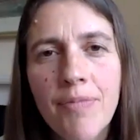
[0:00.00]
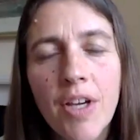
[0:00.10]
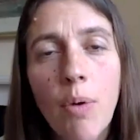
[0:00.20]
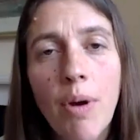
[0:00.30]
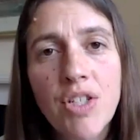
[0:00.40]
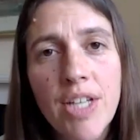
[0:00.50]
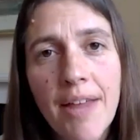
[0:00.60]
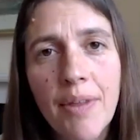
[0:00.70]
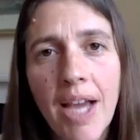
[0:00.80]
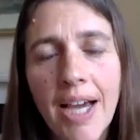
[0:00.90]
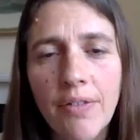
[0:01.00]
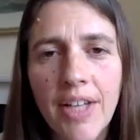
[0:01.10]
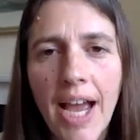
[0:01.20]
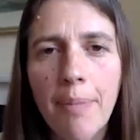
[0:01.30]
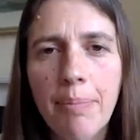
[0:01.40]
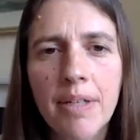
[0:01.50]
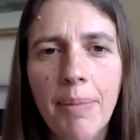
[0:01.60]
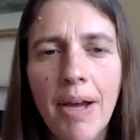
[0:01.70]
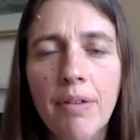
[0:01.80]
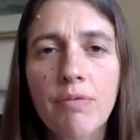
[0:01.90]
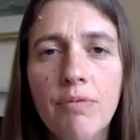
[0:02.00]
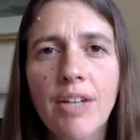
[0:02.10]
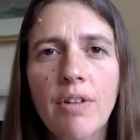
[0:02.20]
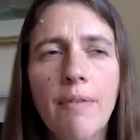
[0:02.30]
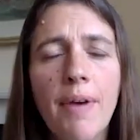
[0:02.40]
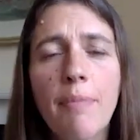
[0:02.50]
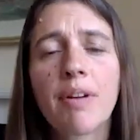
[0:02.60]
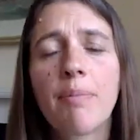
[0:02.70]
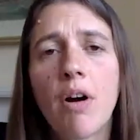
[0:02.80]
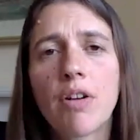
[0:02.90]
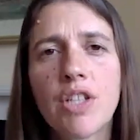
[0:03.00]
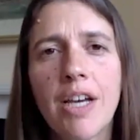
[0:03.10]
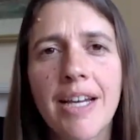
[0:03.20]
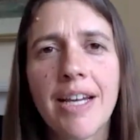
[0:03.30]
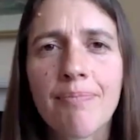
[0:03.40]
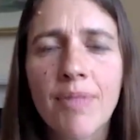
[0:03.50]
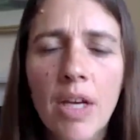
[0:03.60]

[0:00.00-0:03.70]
the questionnaire that we had on the app in about February, March time,